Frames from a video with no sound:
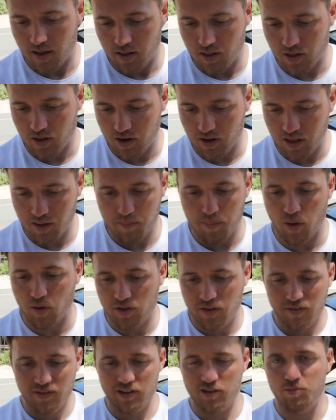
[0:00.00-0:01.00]
literally
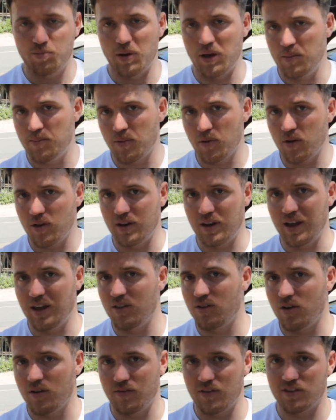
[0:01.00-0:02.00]
both of these people in
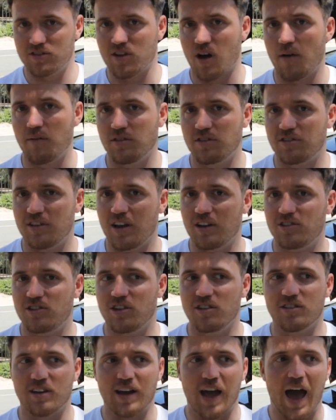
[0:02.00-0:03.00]
either of these
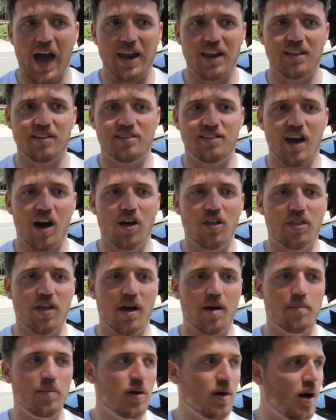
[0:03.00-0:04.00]
conversations, like I didn't tell
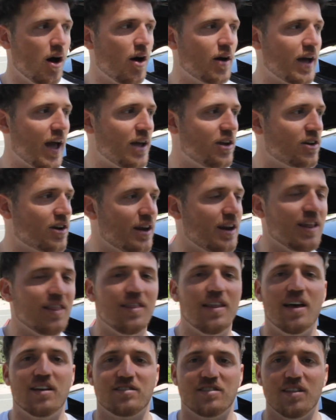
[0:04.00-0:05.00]
them, okay, you're
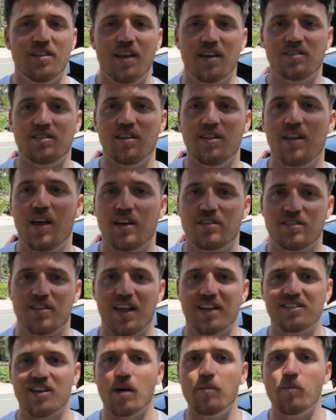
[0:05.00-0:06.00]
getting this and this and this, and
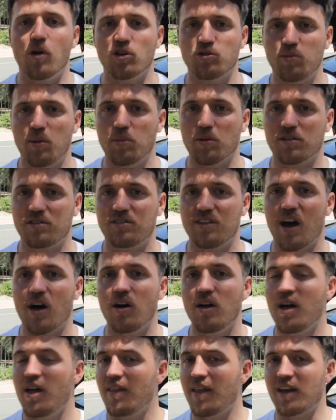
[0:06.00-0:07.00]
that's how most people
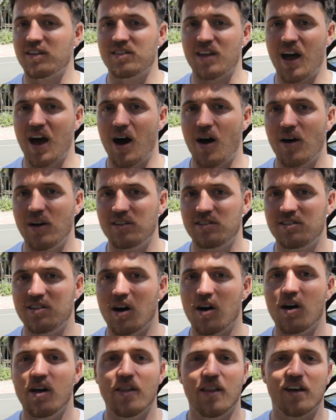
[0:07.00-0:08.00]
sell. That's not how I
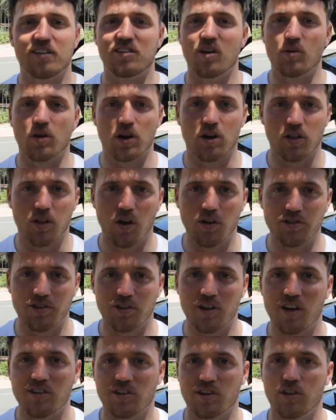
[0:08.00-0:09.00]
sell. That's not what a
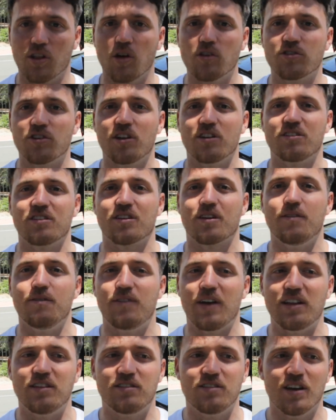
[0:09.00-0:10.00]
closer does. A closer doesn't
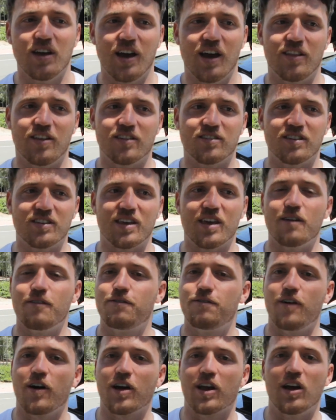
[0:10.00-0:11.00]
convince. It doesn't
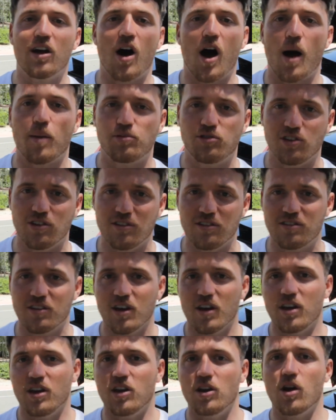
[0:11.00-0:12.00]
give fucking options.
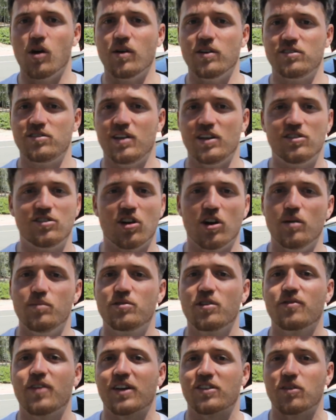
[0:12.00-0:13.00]
You know, it's in
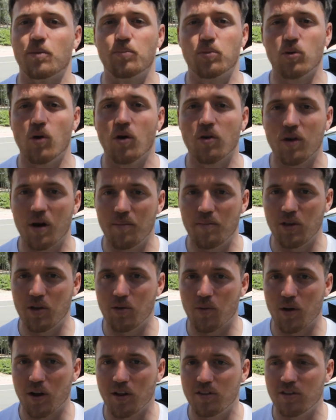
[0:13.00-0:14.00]
terms of like the program that
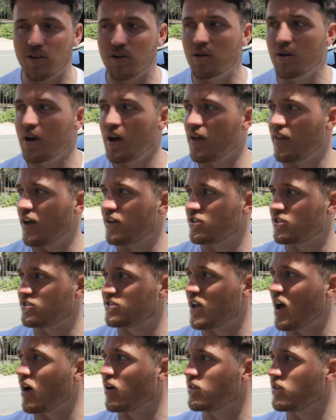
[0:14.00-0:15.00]
you want to do. They just
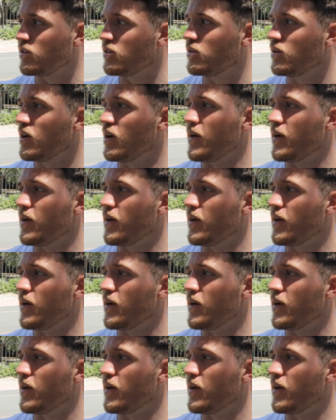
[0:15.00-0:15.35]
tell you,